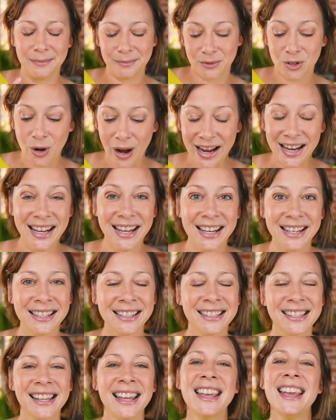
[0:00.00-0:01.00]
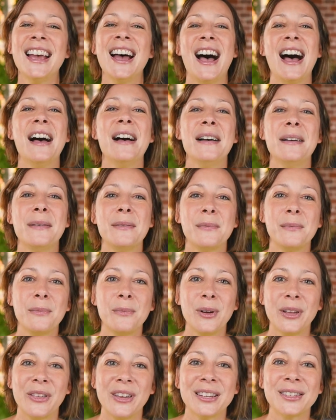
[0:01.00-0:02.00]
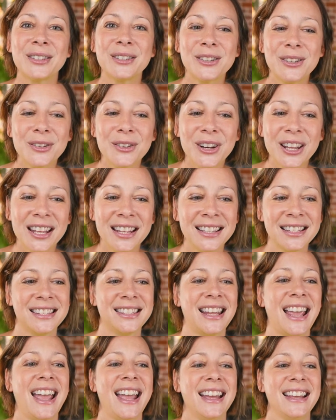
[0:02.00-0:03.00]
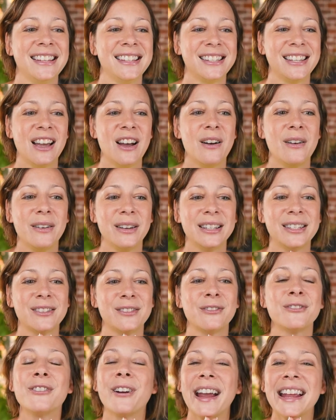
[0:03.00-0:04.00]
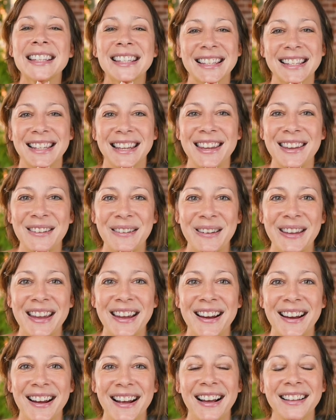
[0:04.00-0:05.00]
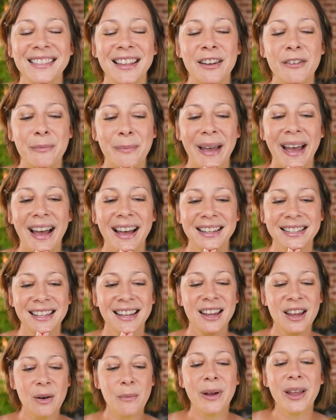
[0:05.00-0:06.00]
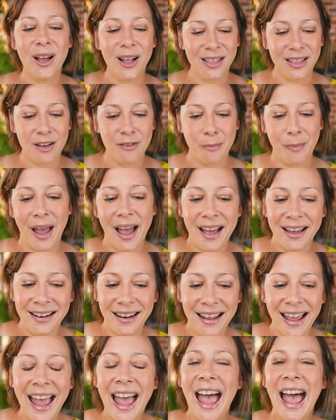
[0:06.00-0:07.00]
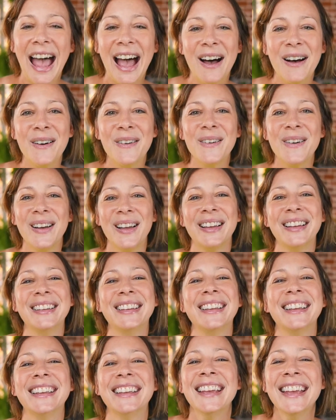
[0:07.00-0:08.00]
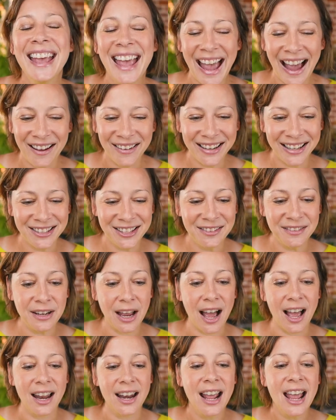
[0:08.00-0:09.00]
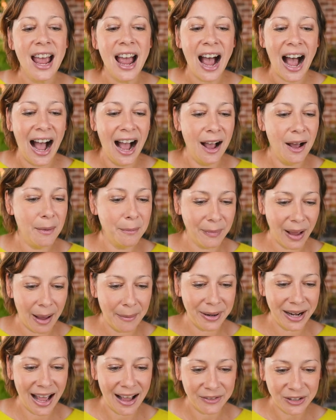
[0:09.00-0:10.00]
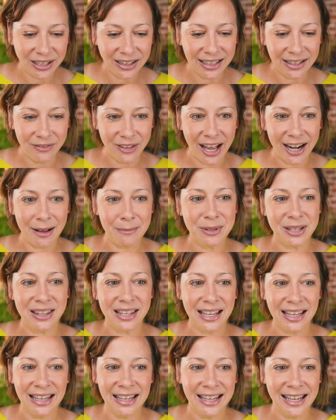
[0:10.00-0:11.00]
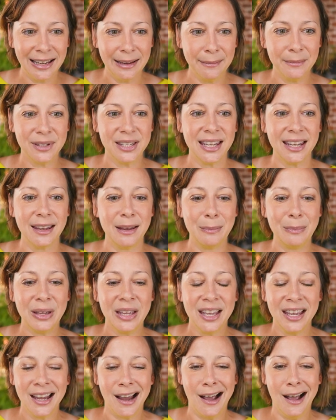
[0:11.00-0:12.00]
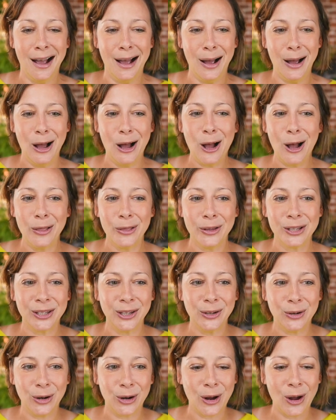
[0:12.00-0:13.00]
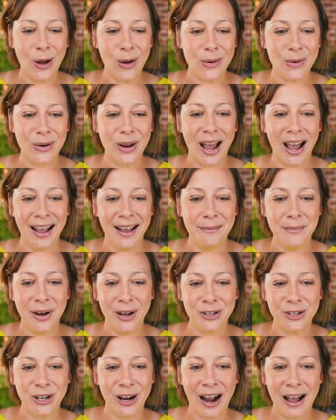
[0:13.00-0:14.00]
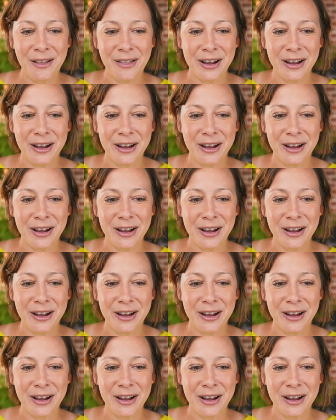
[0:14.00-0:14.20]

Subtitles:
trainings with his students. And so it's great to see you here. I love Pat. We all love Pat. How how can you not? I'm gonna have to leave that up to the Ecamm team on the secret code. I'm not sure how